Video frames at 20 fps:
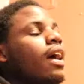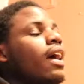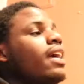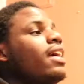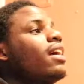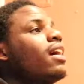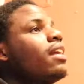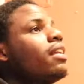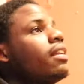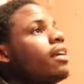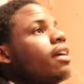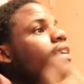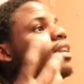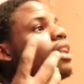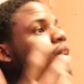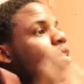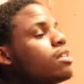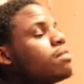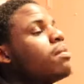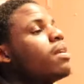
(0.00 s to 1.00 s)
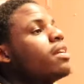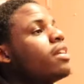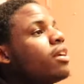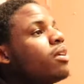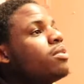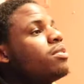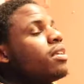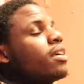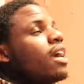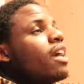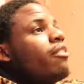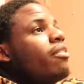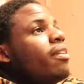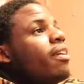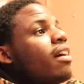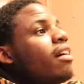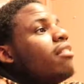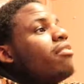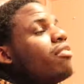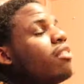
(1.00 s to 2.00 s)
I ain't got nothing else, my nigga. You took
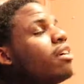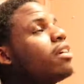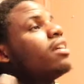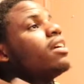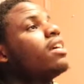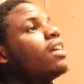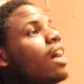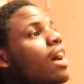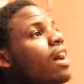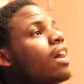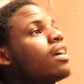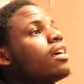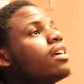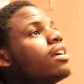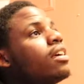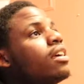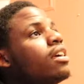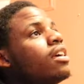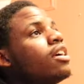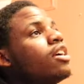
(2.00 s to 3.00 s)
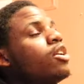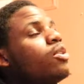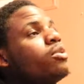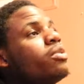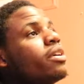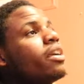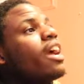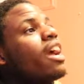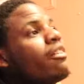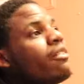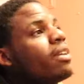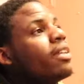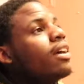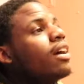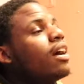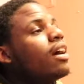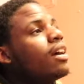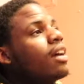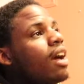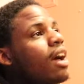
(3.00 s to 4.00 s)
everything I fucking got. You took
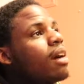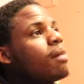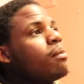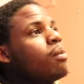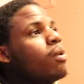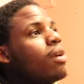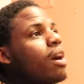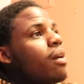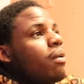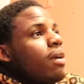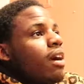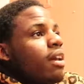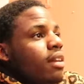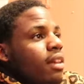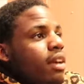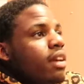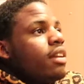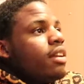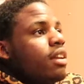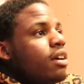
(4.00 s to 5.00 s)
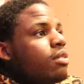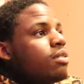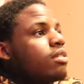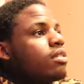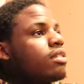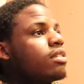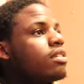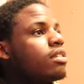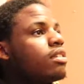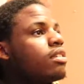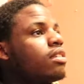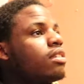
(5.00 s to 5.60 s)
everything I got, boy. I don't got nothing else.